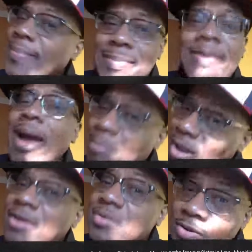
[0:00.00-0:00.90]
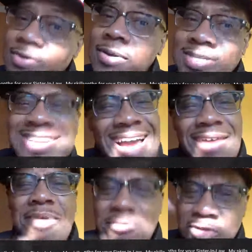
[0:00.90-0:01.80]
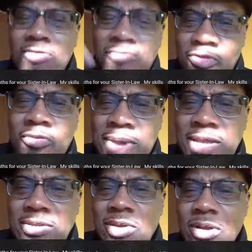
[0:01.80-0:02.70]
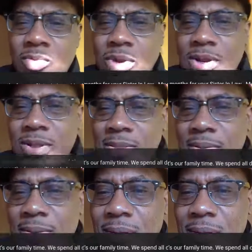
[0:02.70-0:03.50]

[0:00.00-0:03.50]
crab legs look good. See how good food make you talk to one another?